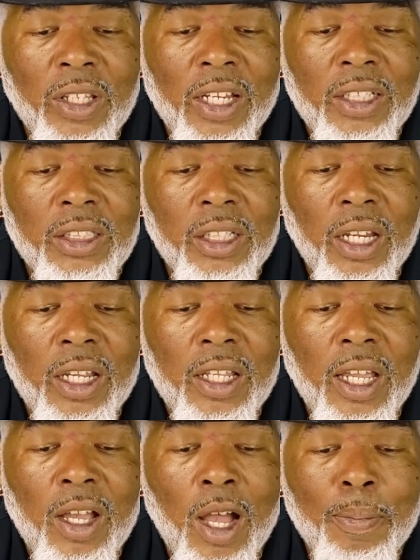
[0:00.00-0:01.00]
they say
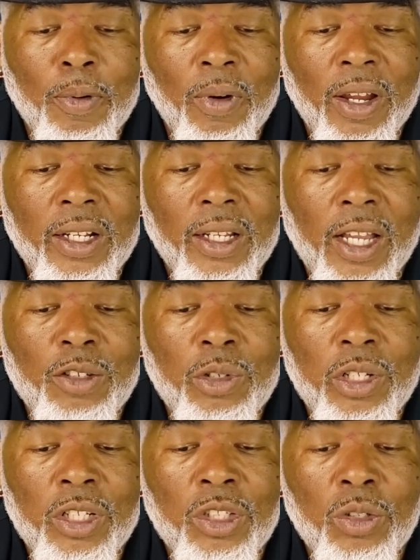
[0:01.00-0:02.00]
they operate like
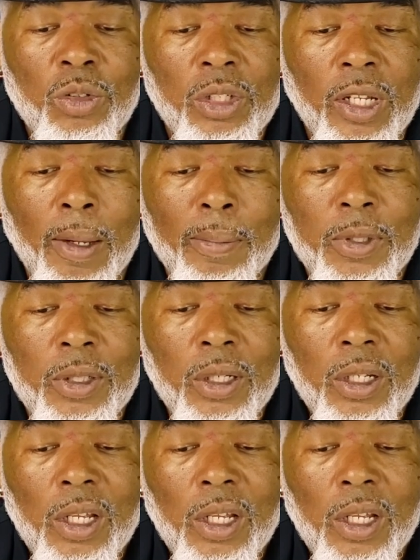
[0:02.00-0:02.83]
traditional clubs,